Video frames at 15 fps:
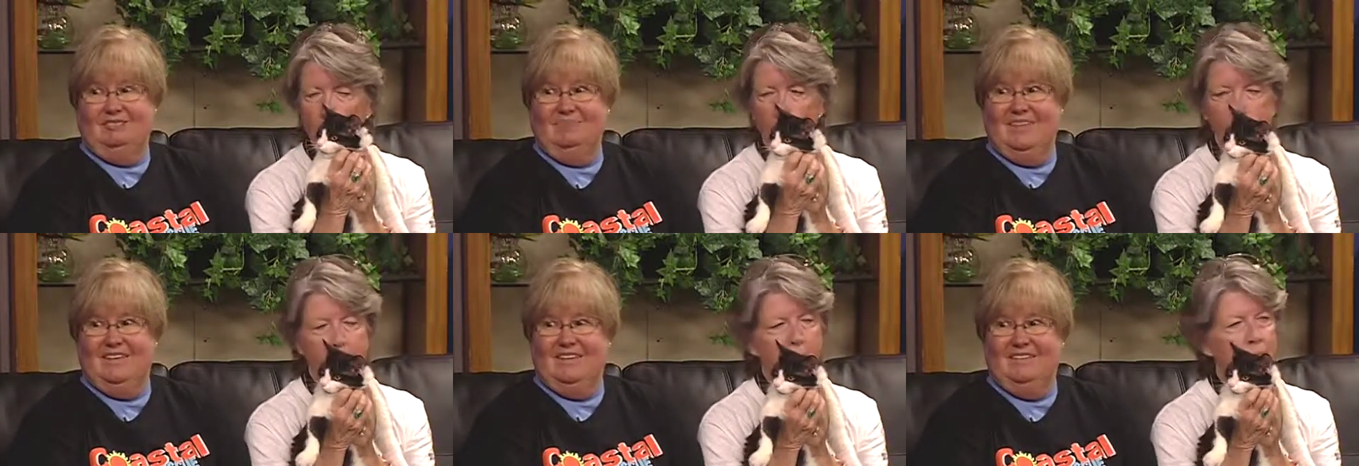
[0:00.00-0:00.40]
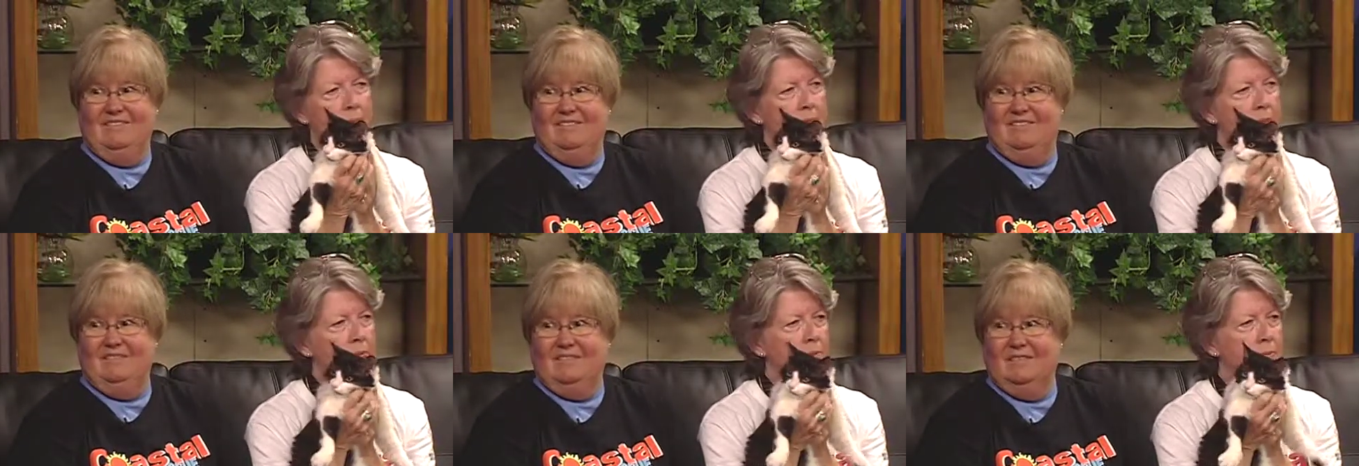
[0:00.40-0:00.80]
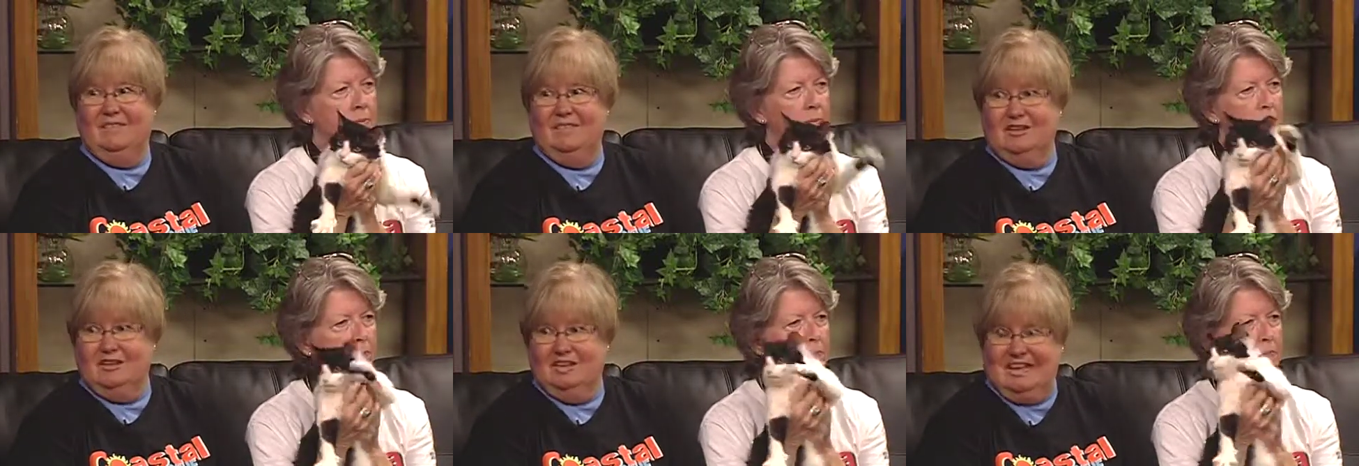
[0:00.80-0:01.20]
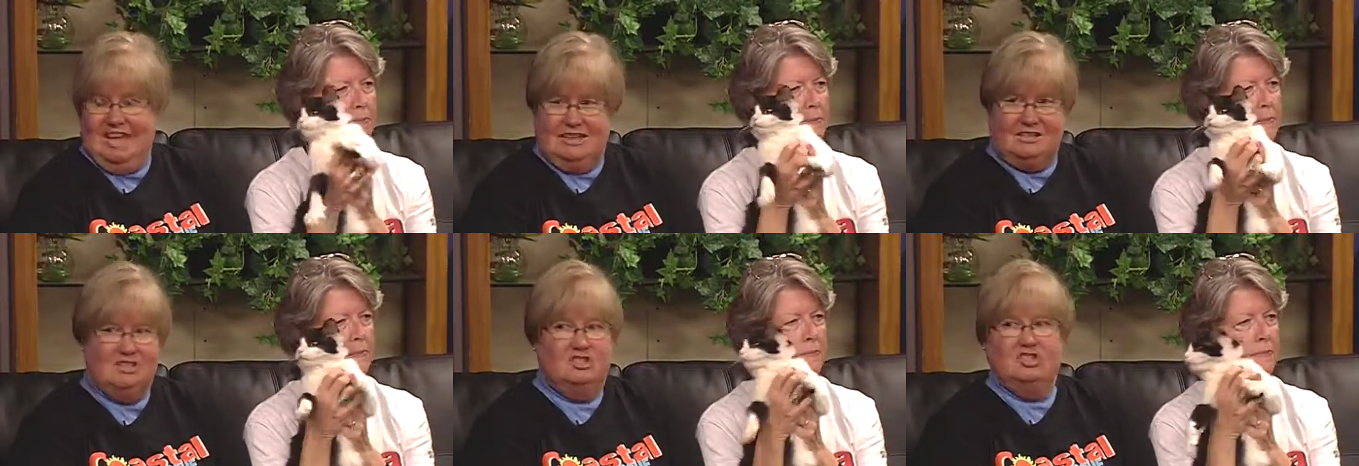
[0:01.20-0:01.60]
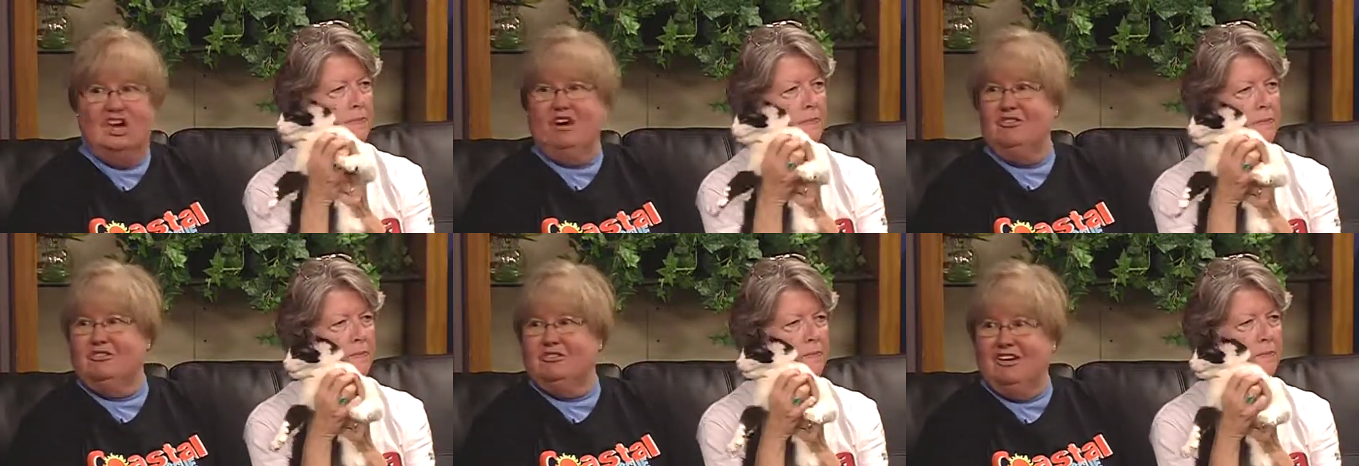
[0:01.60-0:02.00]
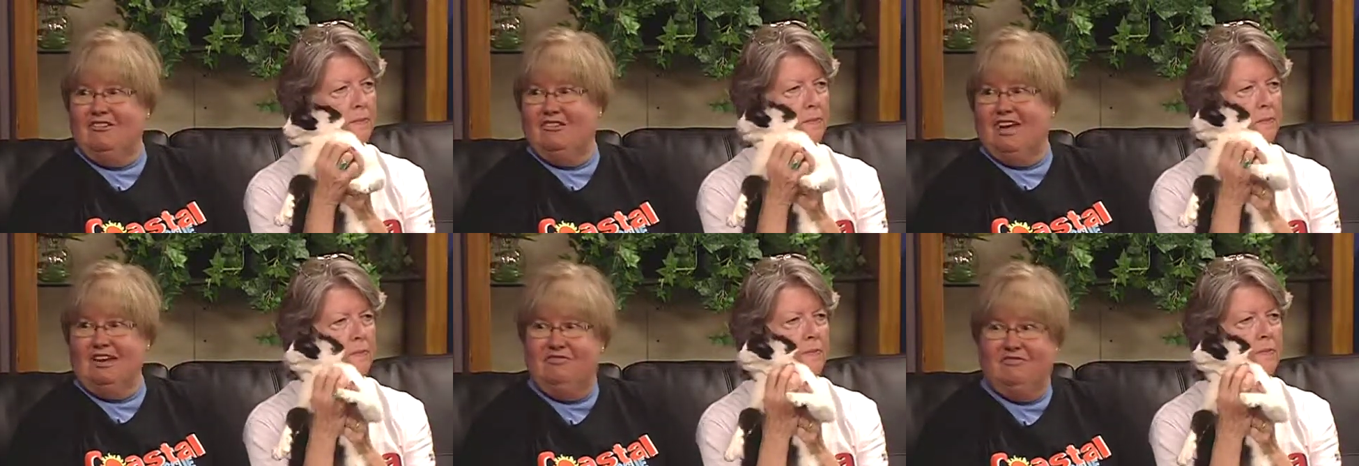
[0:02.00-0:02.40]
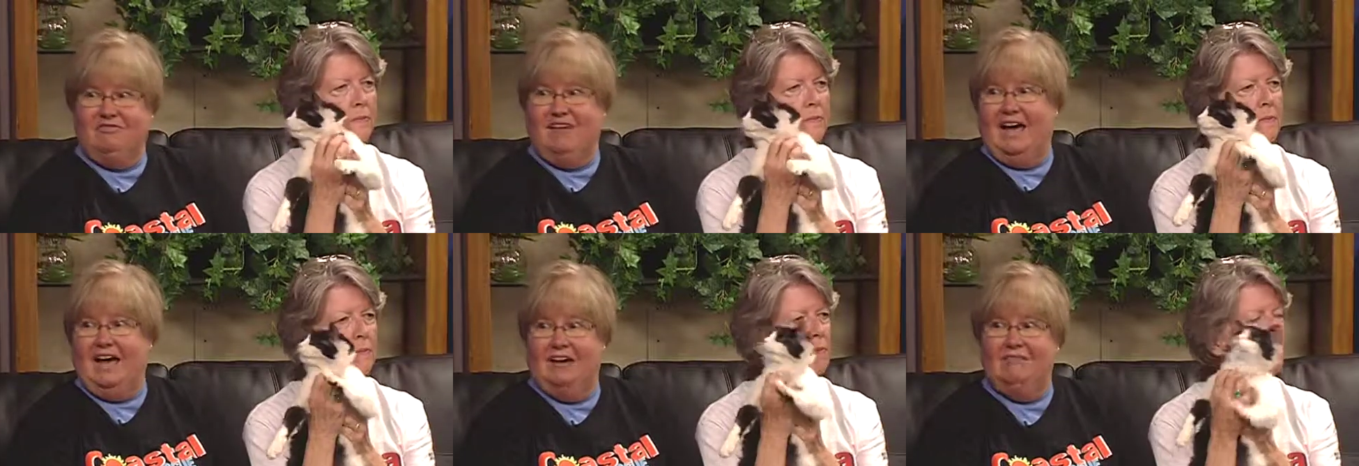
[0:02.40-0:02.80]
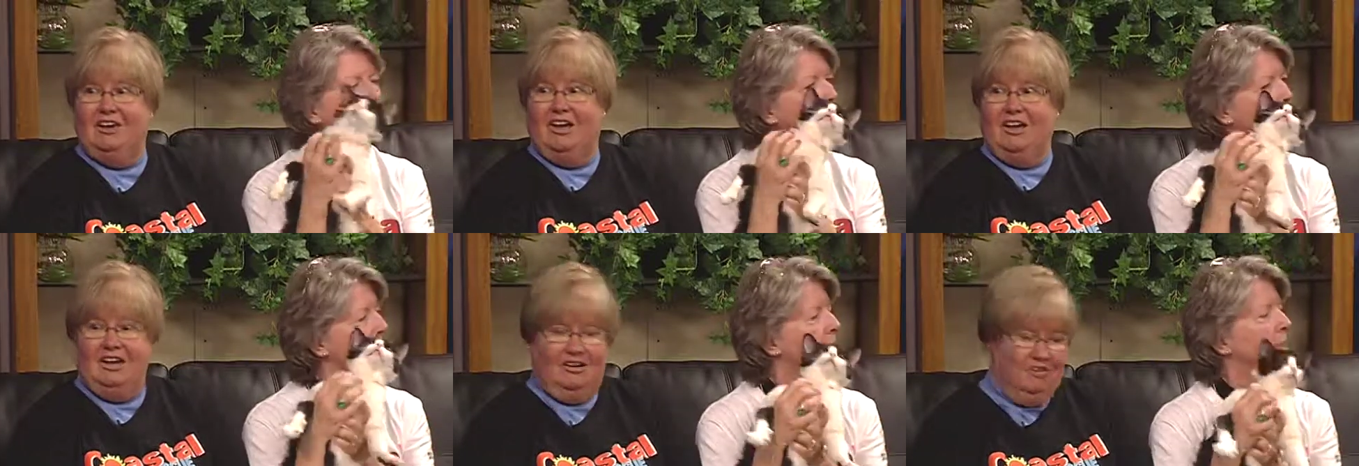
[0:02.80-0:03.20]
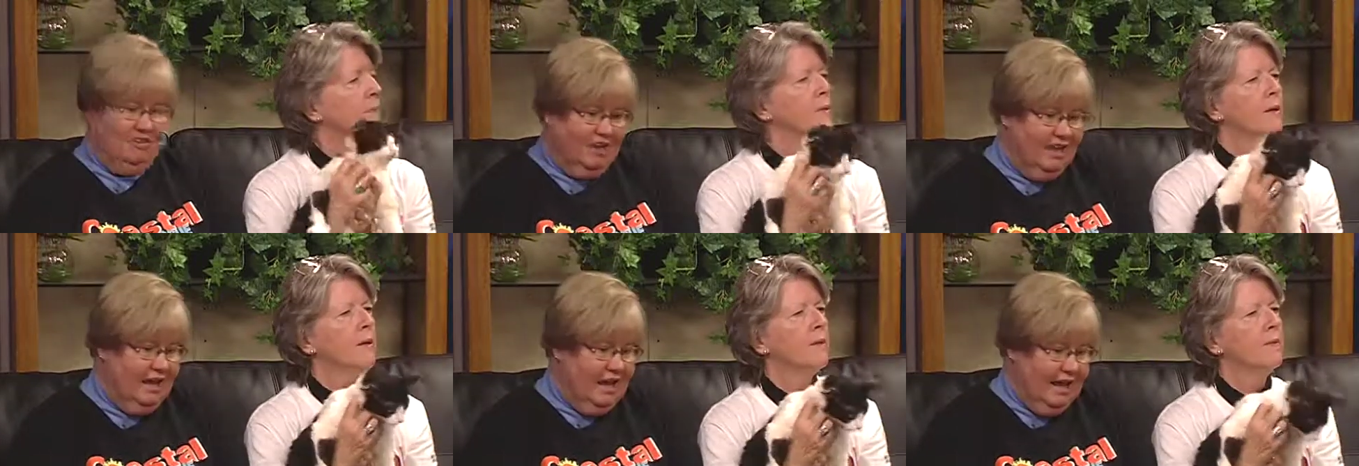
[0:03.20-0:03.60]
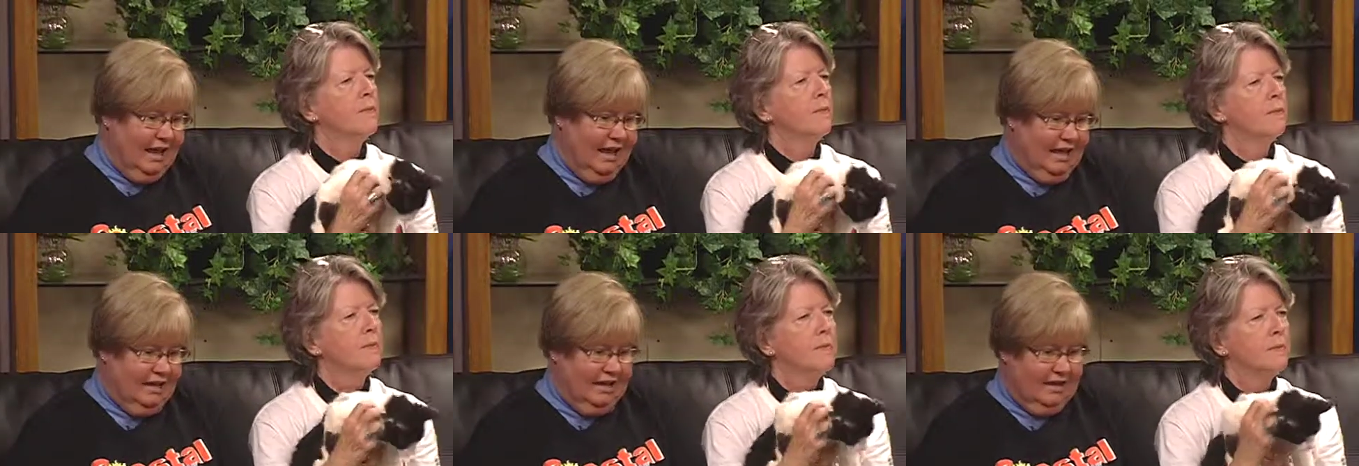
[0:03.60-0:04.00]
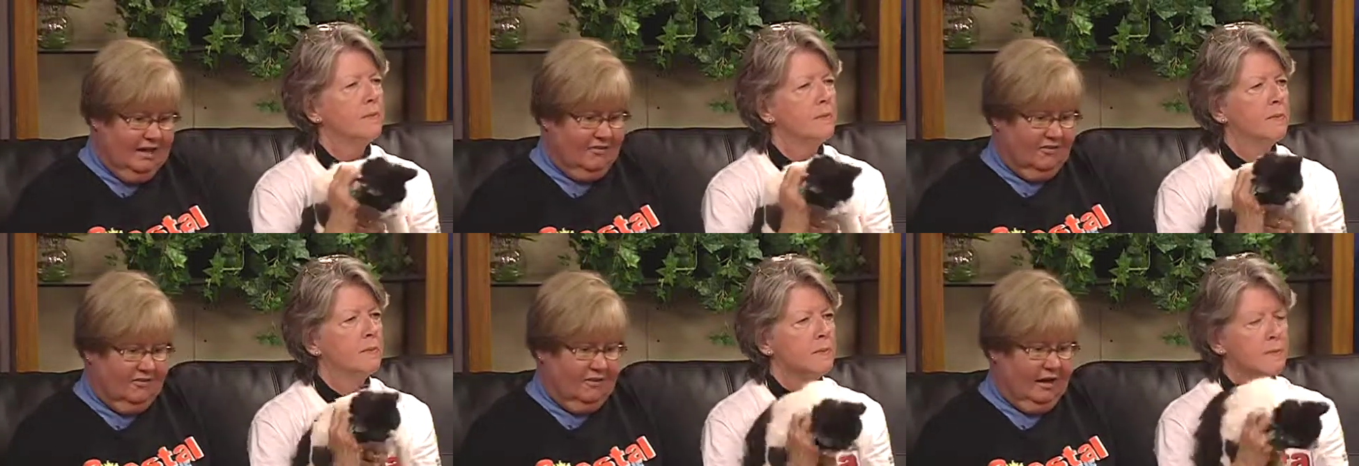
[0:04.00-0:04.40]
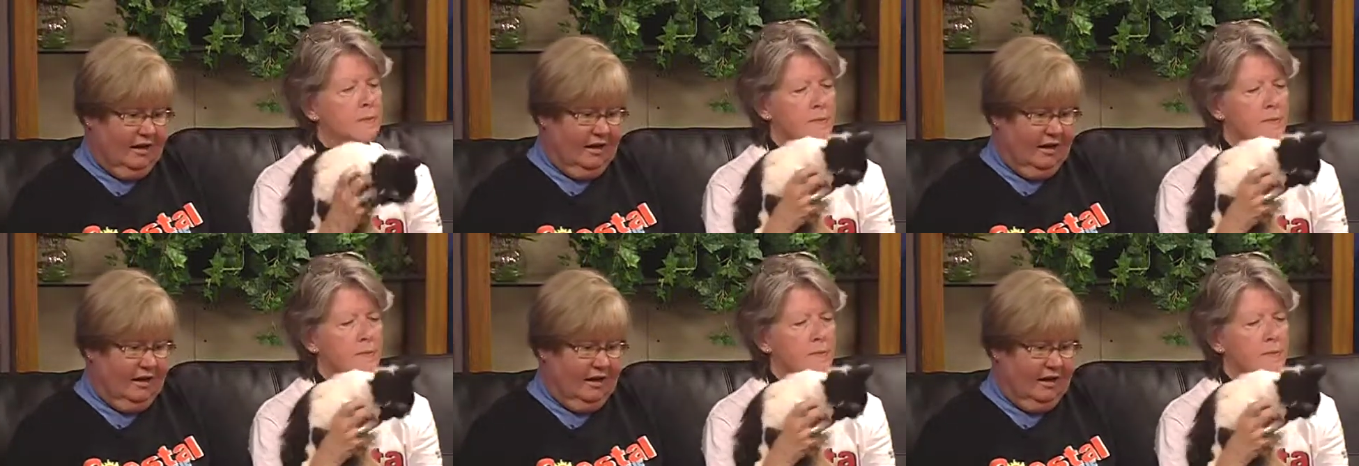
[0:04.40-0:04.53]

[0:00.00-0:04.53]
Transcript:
Speaker 1: Oh, wow. uh, really? Yes, dogs only, $5. $5. And it's...